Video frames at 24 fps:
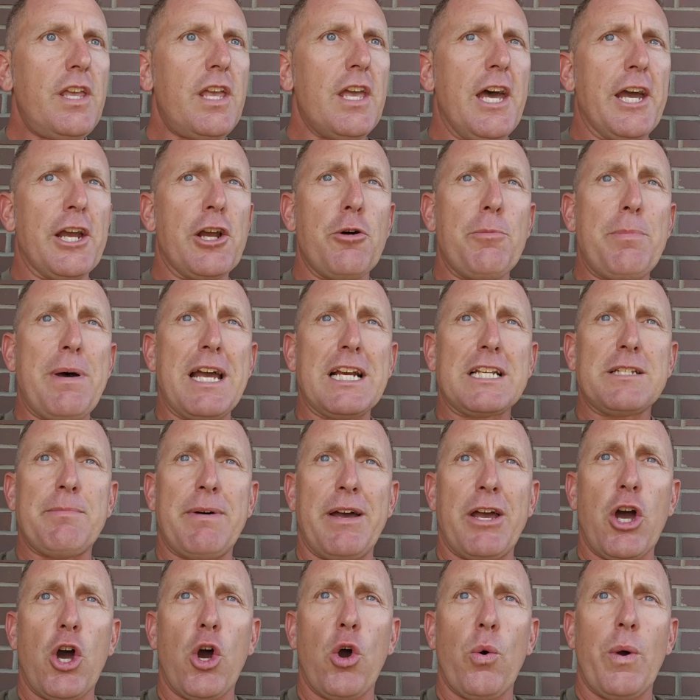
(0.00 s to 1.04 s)
I go back to
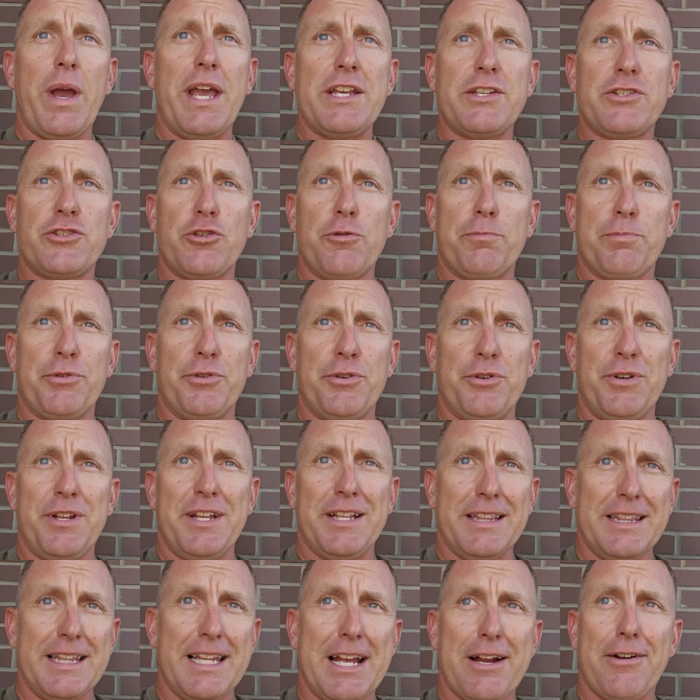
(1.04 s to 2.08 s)
my '08 Super
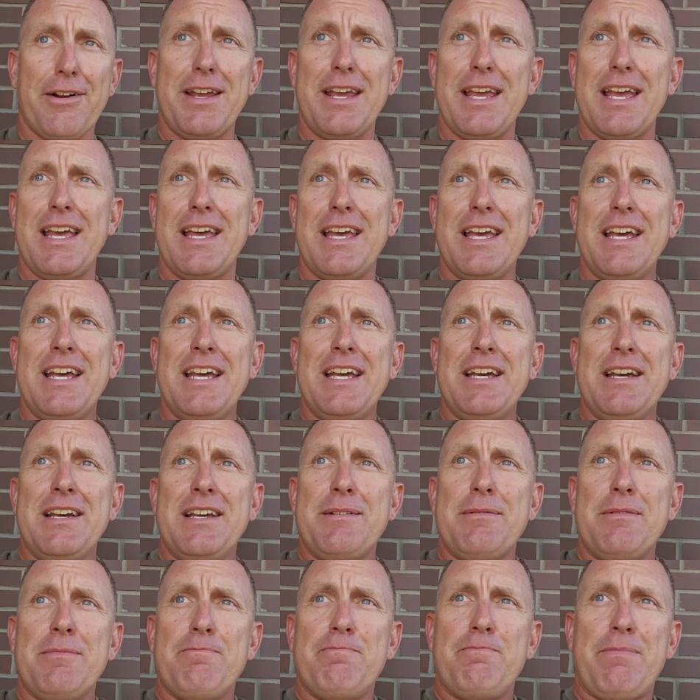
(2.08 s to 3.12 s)
Duty Lariat.
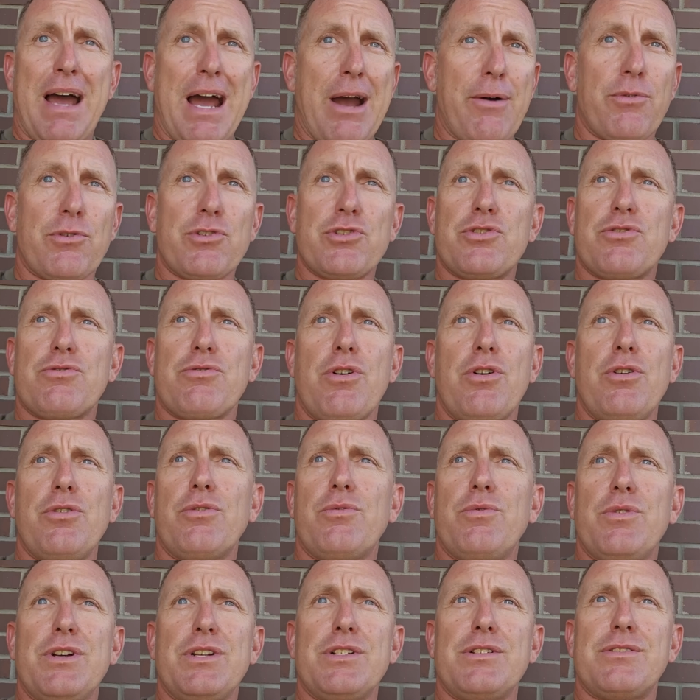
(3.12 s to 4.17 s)
Power
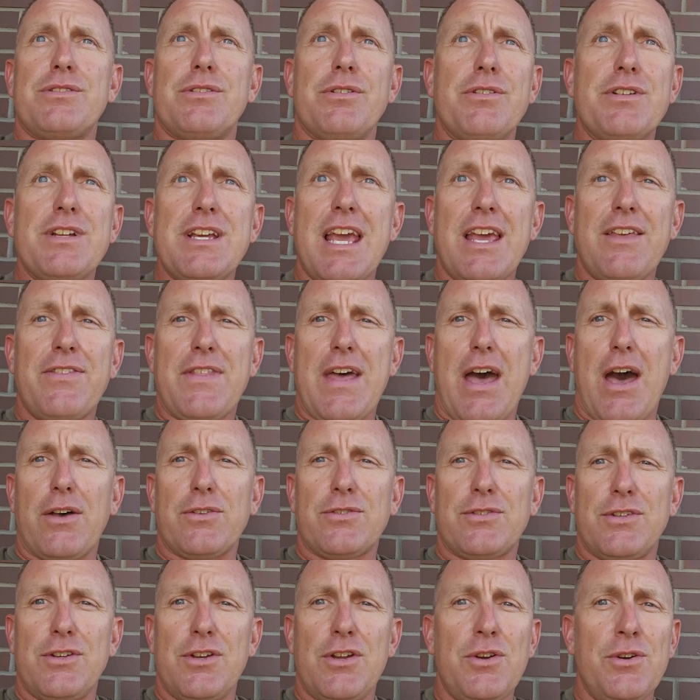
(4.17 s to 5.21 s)
stroke was
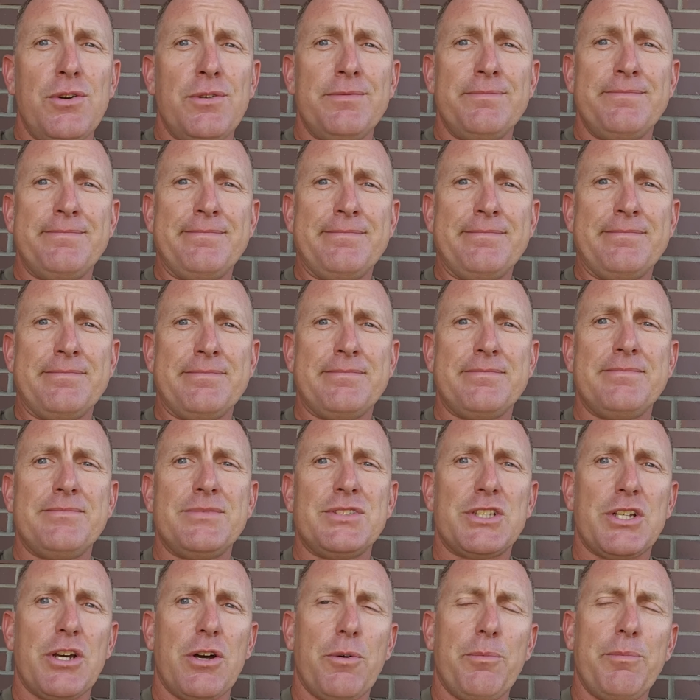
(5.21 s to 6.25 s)
38,000 new.
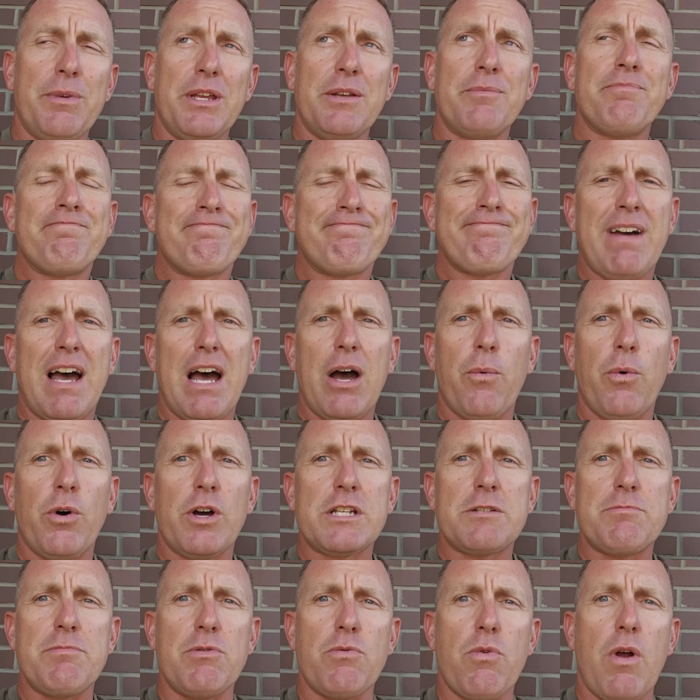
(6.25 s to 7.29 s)
So, I mean, I
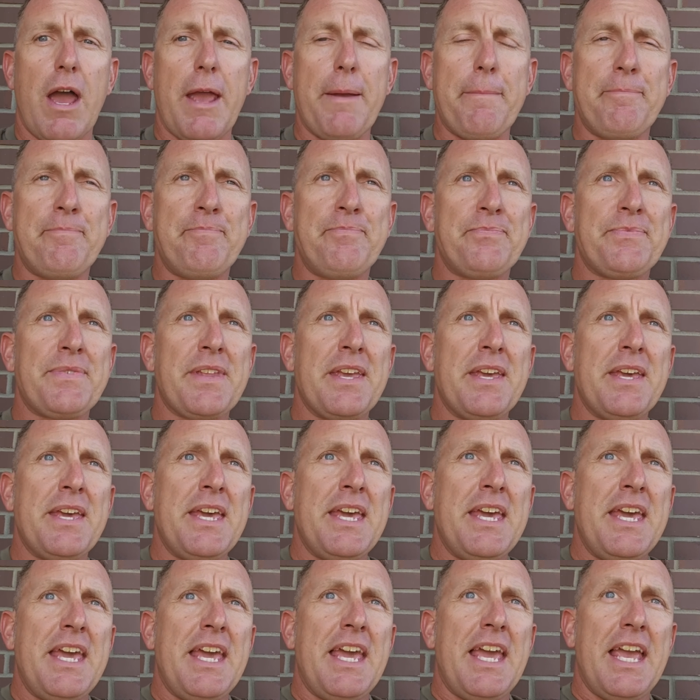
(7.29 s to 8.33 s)
want it to be right.
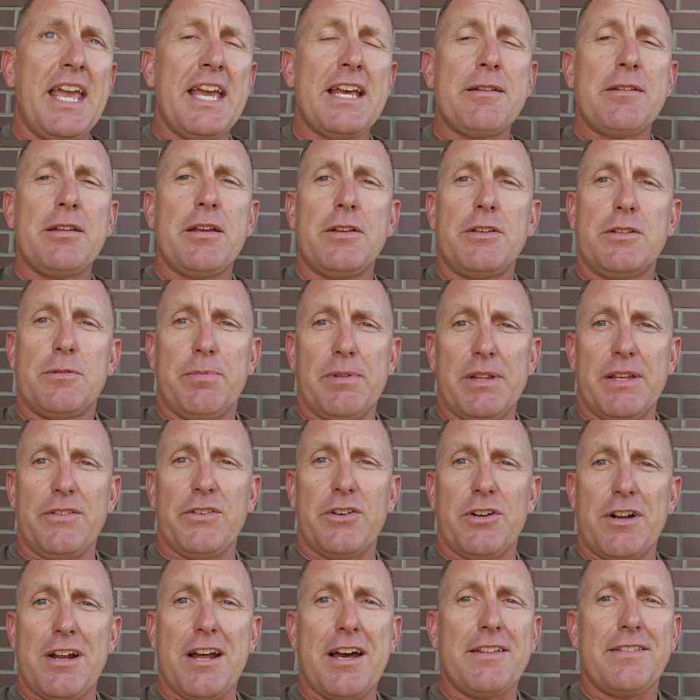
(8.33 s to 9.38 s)
And to believe
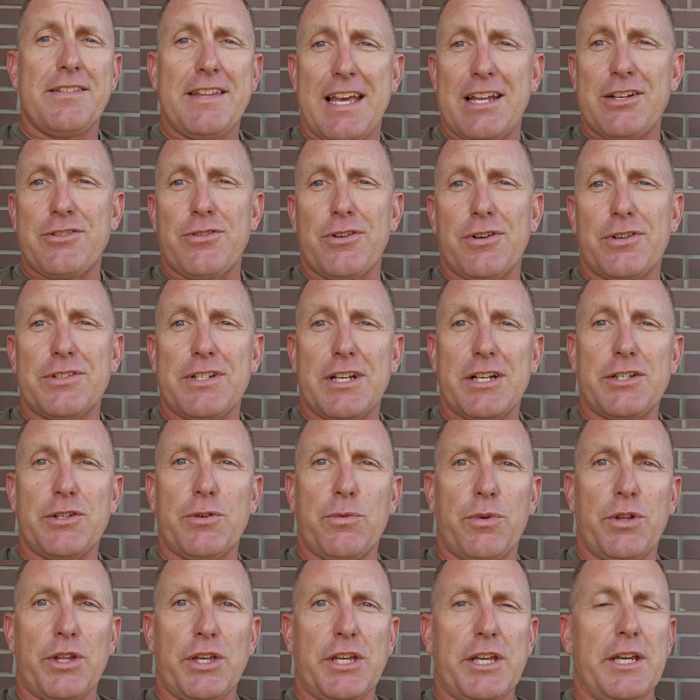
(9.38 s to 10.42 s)
it or not, that truck is
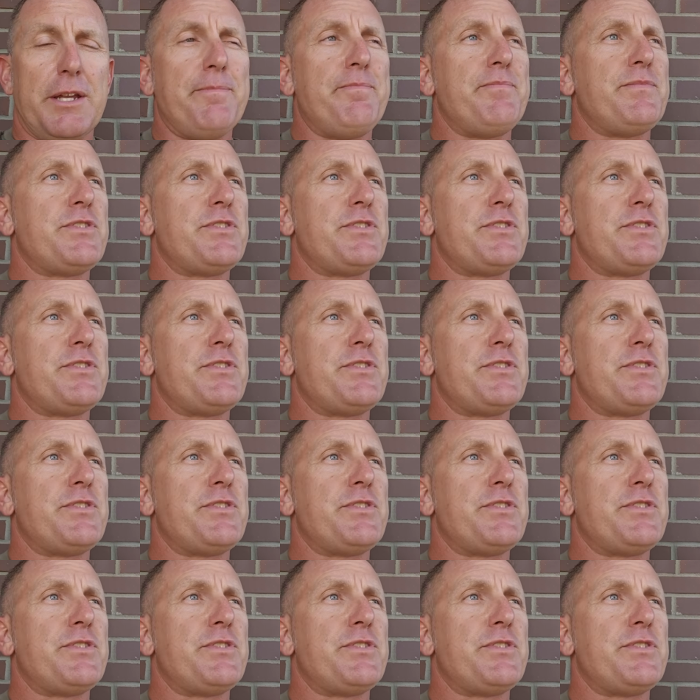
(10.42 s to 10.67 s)
actually really good.